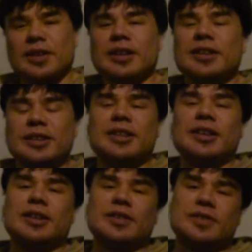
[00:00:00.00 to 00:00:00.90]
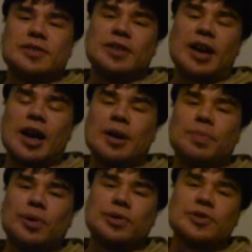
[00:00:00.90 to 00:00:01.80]
indeed
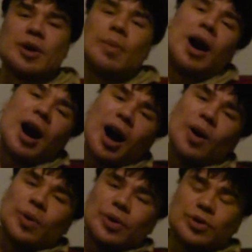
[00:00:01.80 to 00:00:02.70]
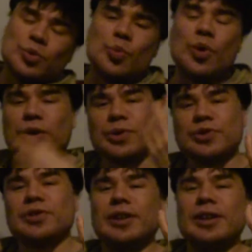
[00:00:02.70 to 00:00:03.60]
able to somehow to
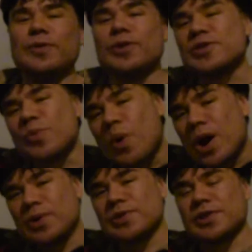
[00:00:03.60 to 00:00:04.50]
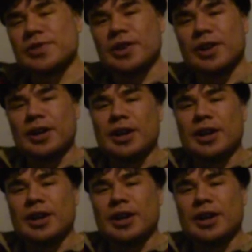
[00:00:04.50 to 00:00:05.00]
reduce the influence of viruses here.